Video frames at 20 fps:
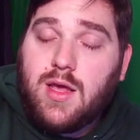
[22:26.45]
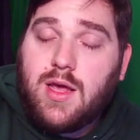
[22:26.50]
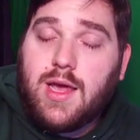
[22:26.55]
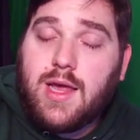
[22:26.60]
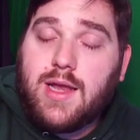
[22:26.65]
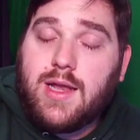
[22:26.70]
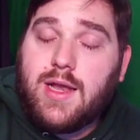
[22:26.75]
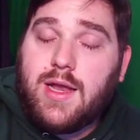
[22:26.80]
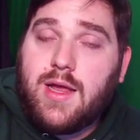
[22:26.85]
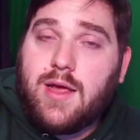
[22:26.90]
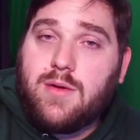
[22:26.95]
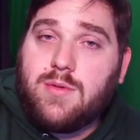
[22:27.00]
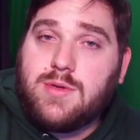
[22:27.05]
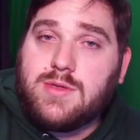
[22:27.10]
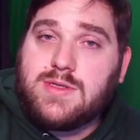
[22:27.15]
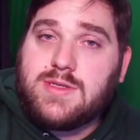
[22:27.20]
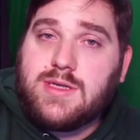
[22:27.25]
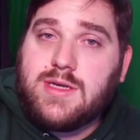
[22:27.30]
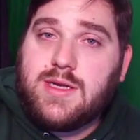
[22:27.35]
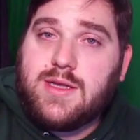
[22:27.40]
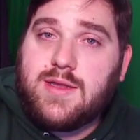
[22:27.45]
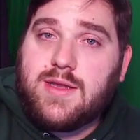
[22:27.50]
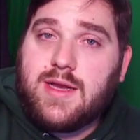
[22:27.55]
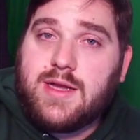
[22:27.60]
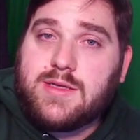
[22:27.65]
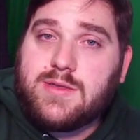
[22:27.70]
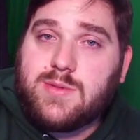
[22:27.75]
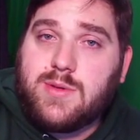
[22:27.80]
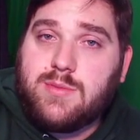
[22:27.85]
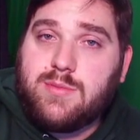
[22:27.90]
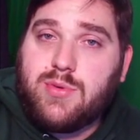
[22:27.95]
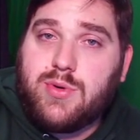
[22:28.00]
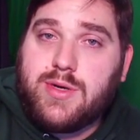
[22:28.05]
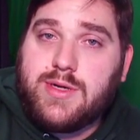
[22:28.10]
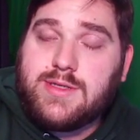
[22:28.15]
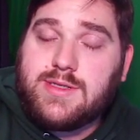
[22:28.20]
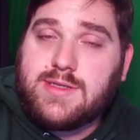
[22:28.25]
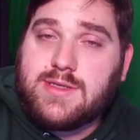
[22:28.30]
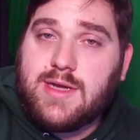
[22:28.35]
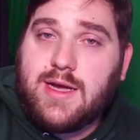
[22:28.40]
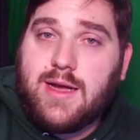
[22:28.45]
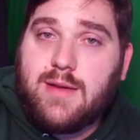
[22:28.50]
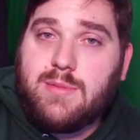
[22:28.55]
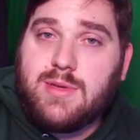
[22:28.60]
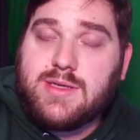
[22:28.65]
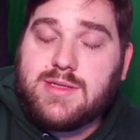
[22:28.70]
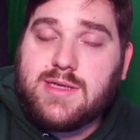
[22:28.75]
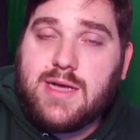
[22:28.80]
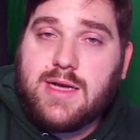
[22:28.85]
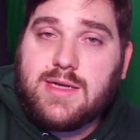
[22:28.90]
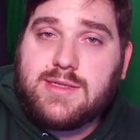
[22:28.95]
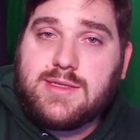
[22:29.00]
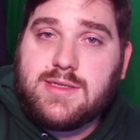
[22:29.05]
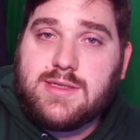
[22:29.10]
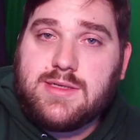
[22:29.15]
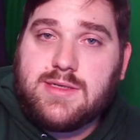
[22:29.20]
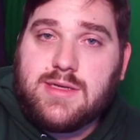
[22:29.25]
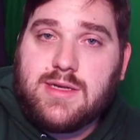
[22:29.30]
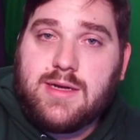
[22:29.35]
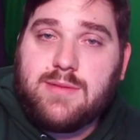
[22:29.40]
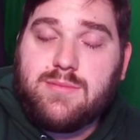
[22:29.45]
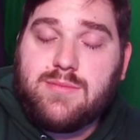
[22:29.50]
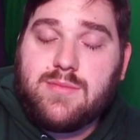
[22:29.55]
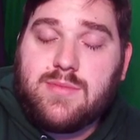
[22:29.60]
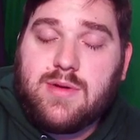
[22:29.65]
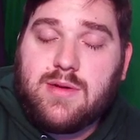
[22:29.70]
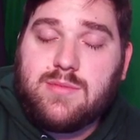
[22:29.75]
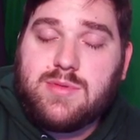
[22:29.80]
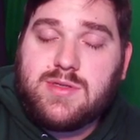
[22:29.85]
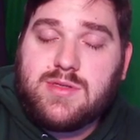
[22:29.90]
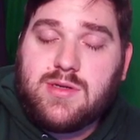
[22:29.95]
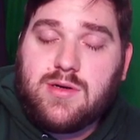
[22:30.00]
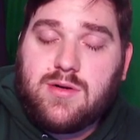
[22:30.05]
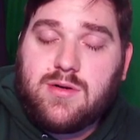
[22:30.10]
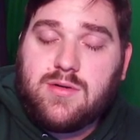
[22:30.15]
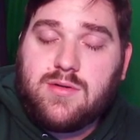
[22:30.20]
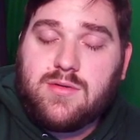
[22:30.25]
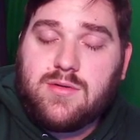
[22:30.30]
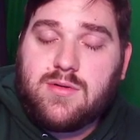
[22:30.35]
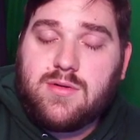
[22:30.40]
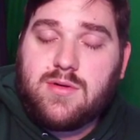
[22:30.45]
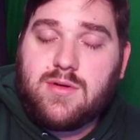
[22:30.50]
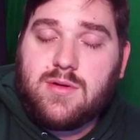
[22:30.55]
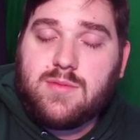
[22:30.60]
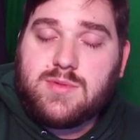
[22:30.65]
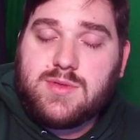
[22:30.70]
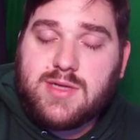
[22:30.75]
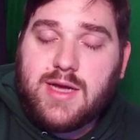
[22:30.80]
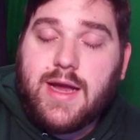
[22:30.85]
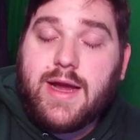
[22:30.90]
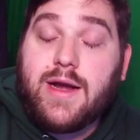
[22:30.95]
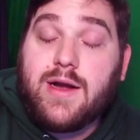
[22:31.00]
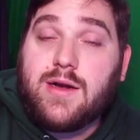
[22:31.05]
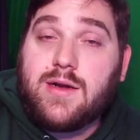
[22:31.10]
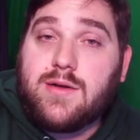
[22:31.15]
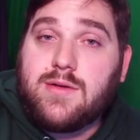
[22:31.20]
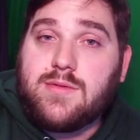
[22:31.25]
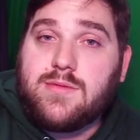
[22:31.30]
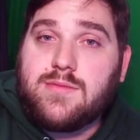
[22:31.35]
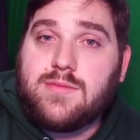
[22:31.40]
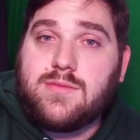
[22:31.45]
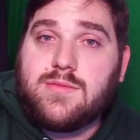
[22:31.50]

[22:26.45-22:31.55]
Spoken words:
And we'll see you in the next one, boys. I'm exhausted. I'm tired.